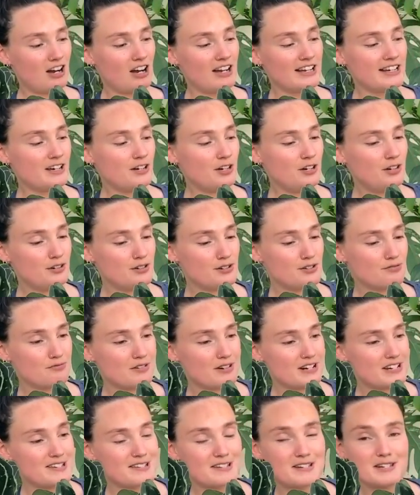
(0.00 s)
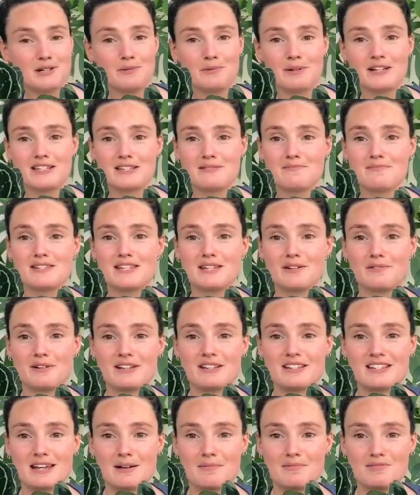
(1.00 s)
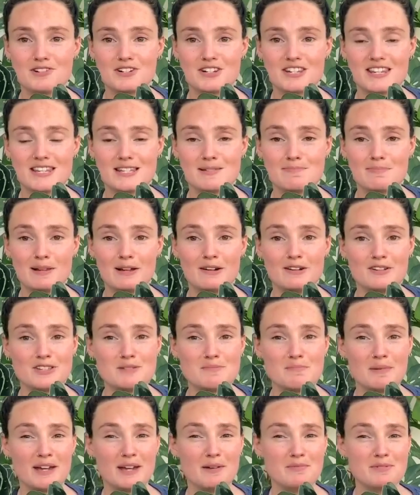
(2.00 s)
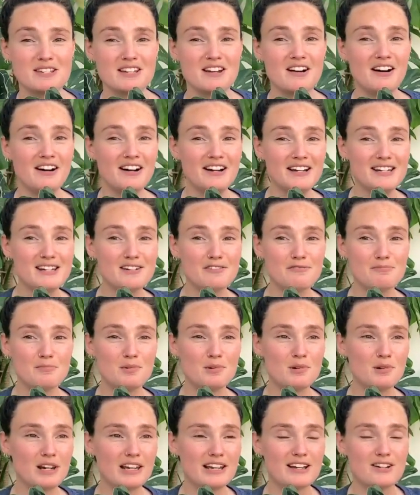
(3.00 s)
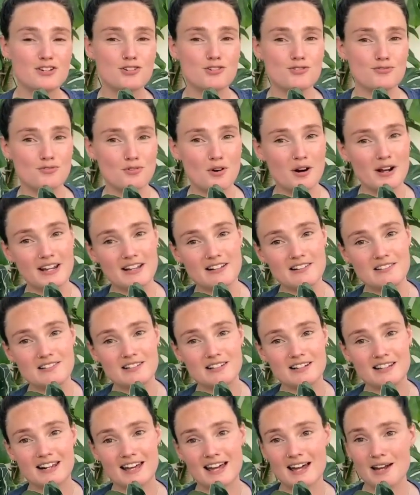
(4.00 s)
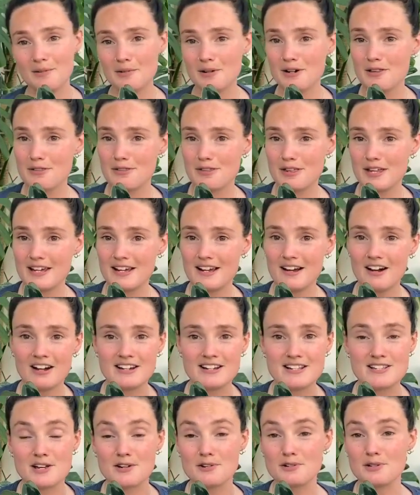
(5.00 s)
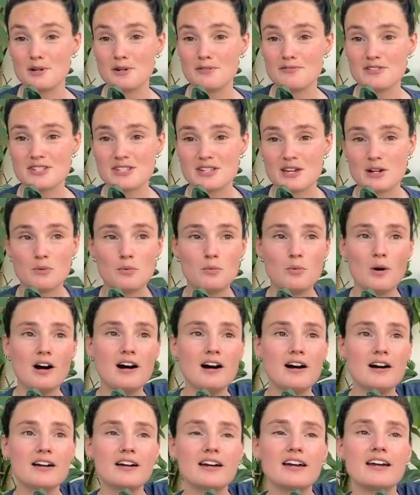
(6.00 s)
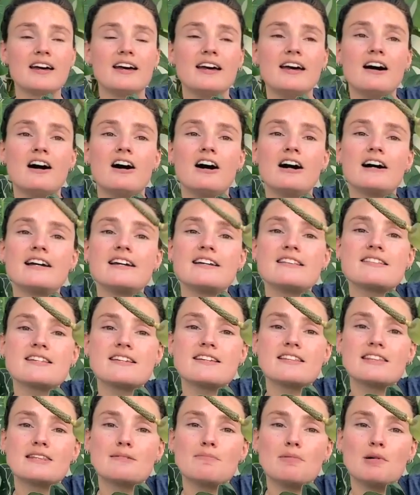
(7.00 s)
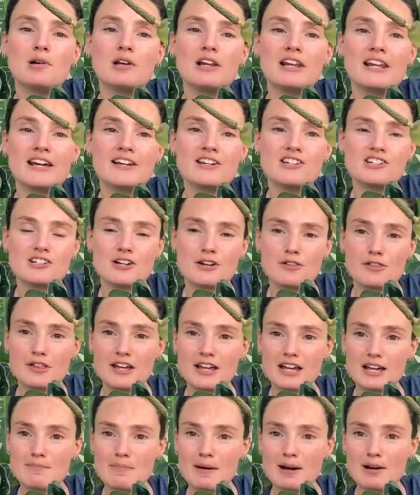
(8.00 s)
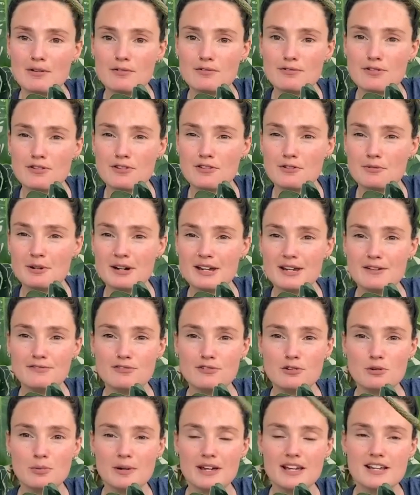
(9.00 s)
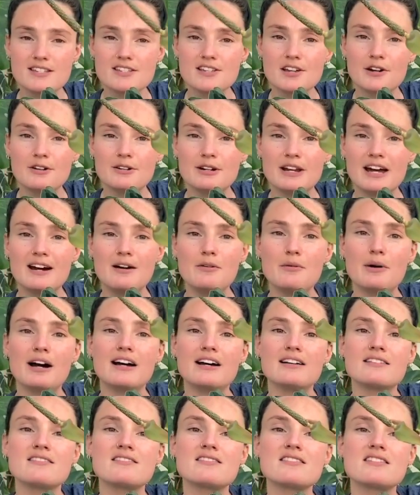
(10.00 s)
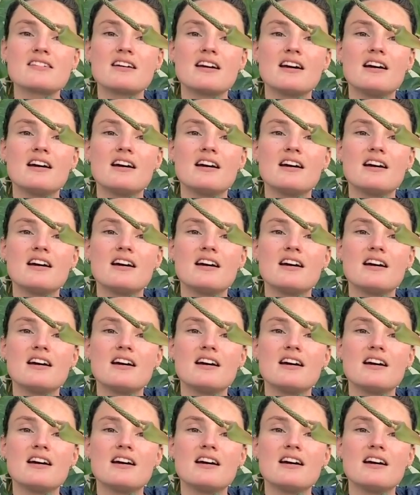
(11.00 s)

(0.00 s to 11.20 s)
I could risk doing some serious damage to this plant, but it was kind of more like a trial and error thing. I don't know if it's going to work. I did the pollination, I think, about three, four weeks ago now, and